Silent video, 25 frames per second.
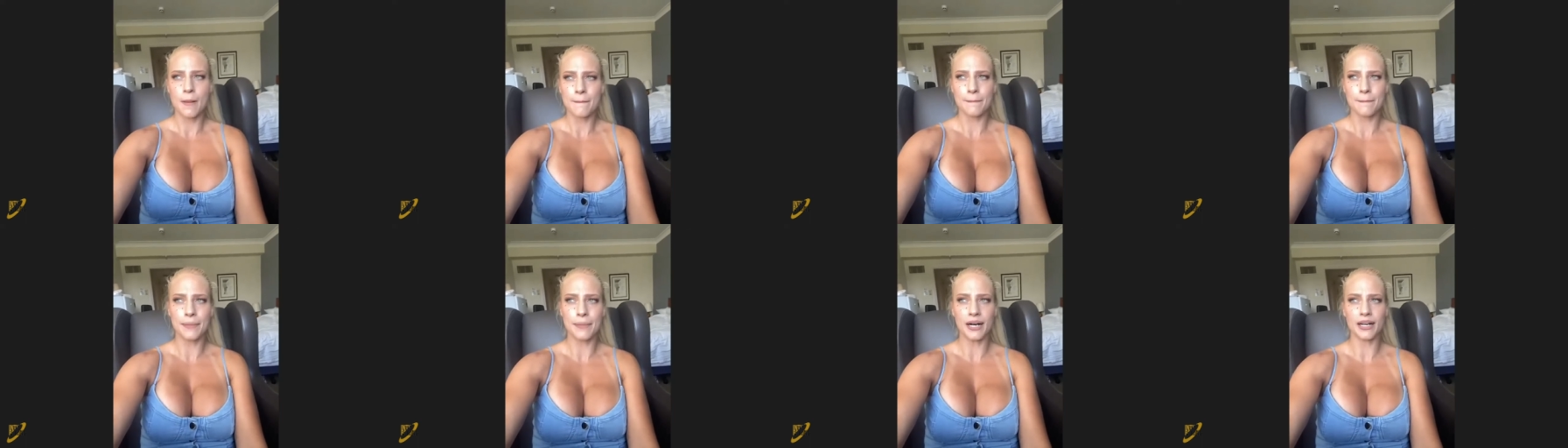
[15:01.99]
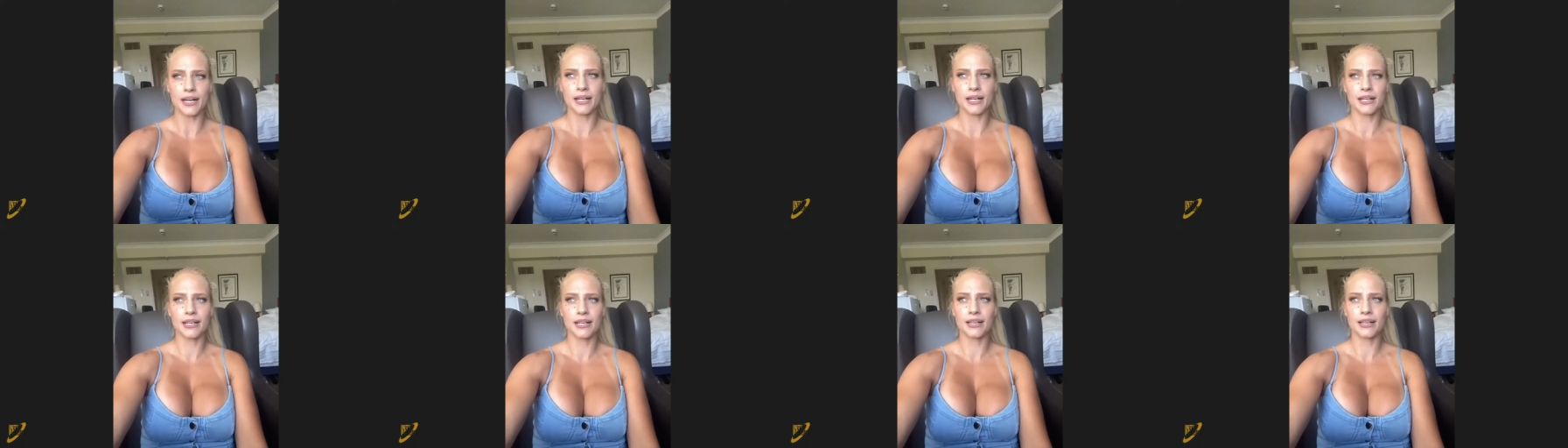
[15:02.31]

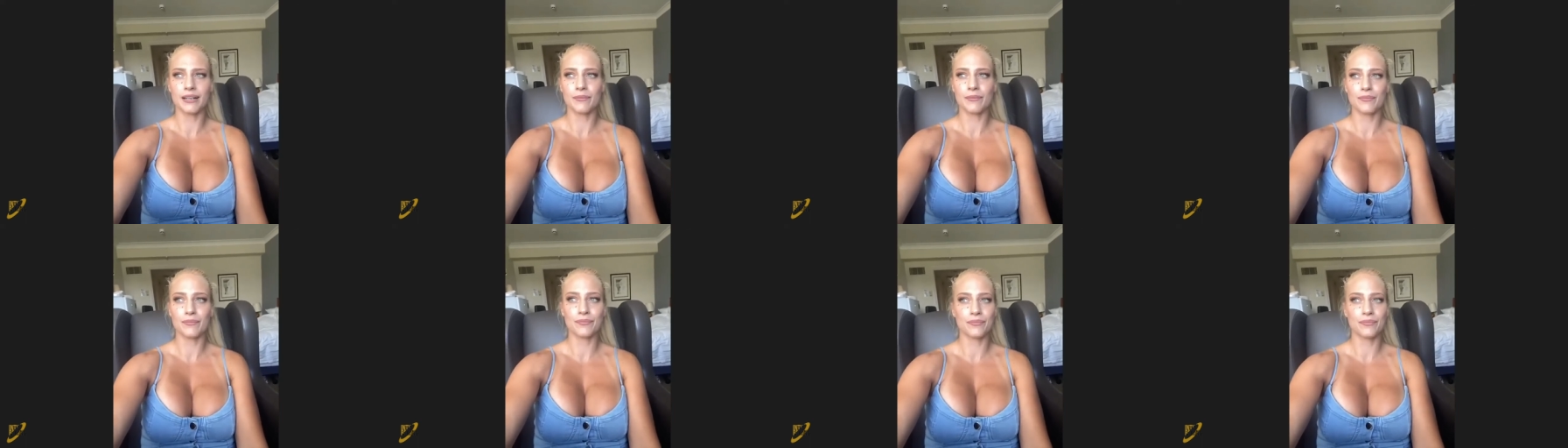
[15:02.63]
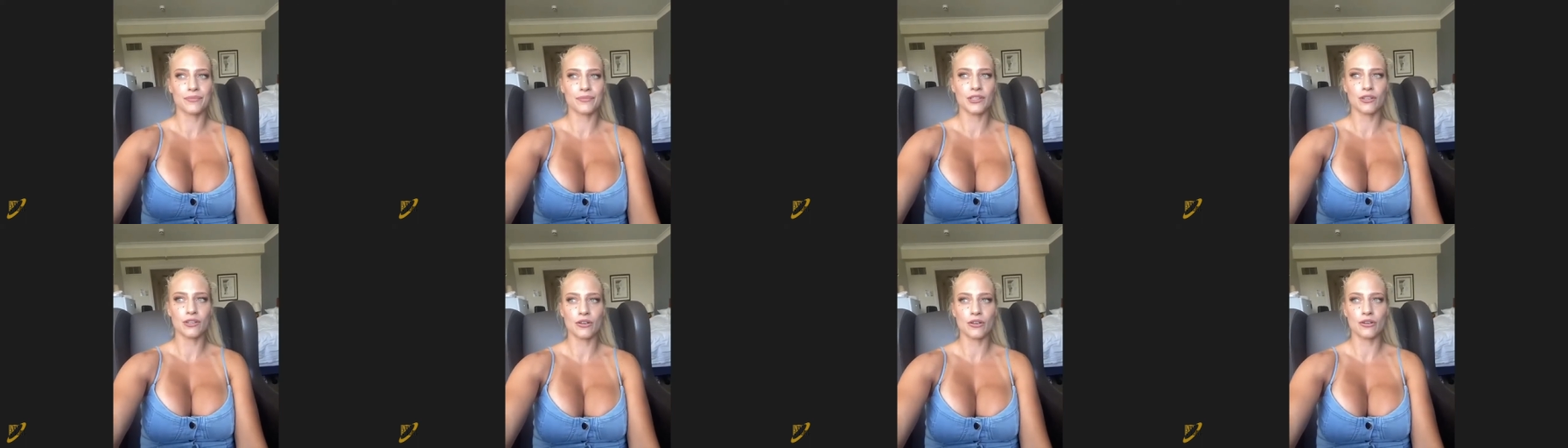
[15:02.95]
But,
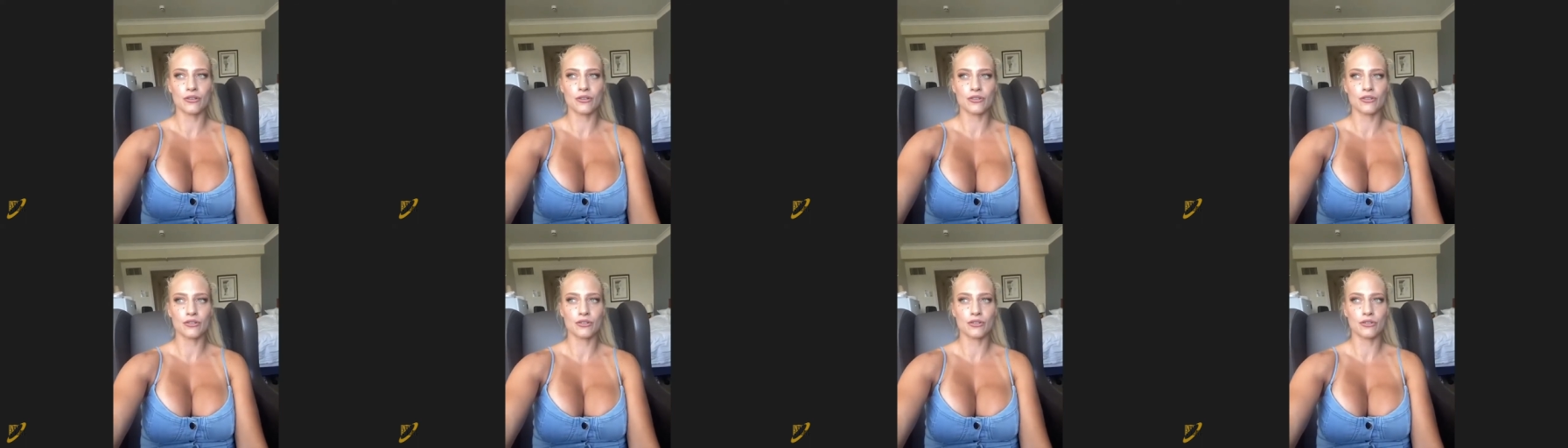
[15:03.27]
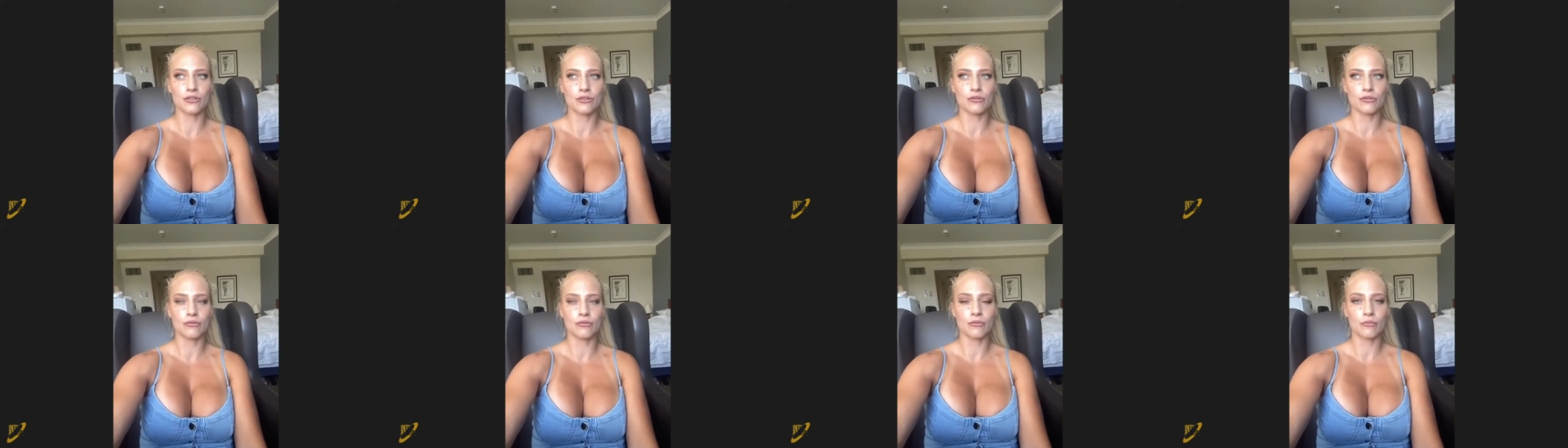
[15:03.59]
you know,
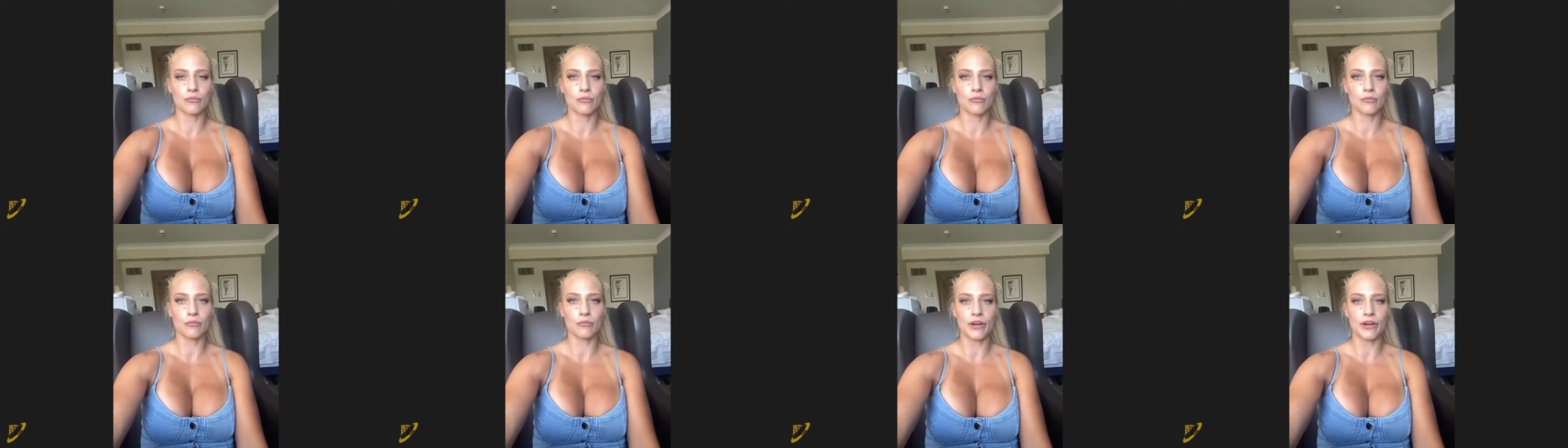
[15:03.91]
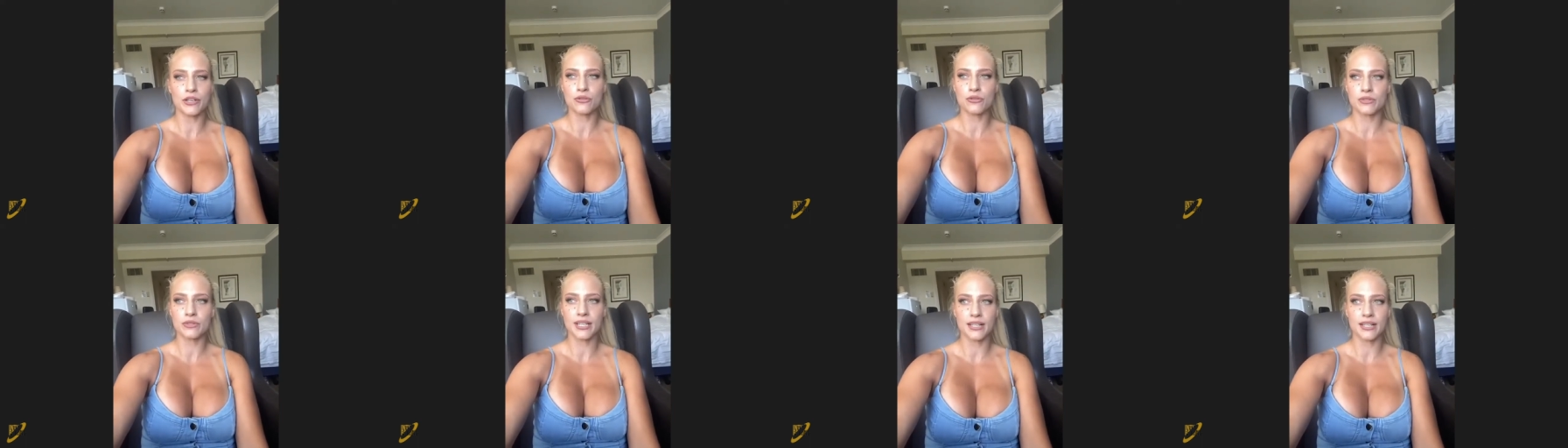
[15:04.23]

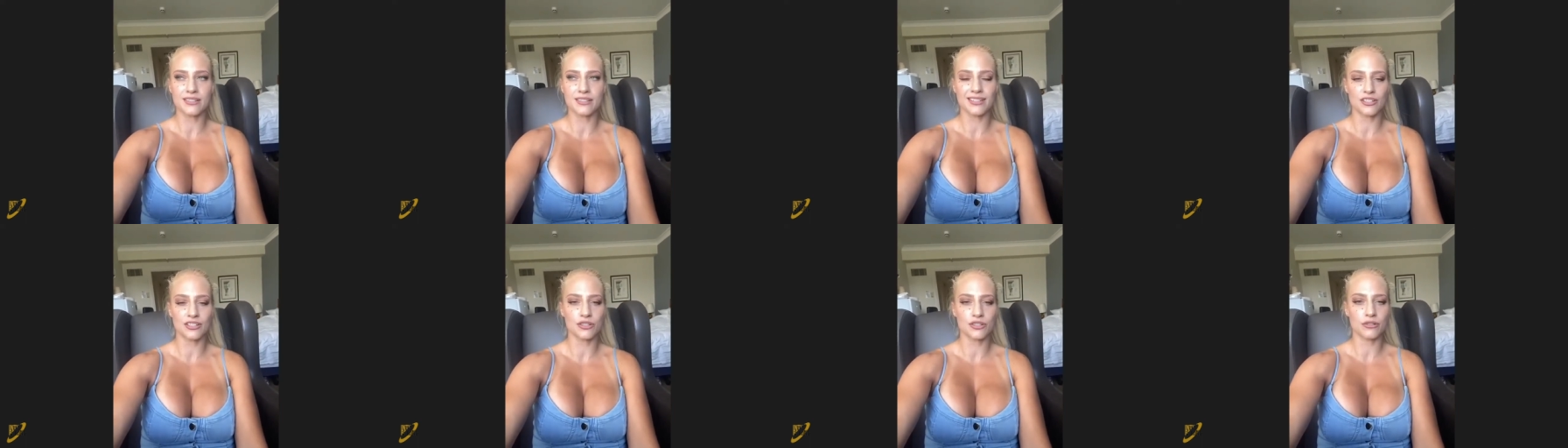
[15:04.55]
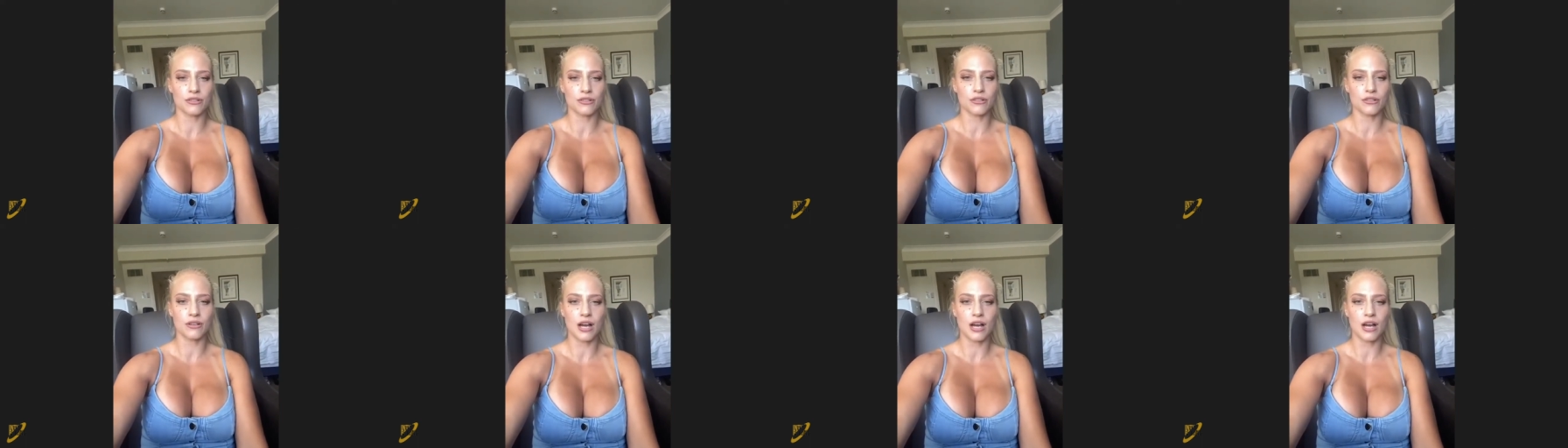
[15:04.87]
Rachel's had such a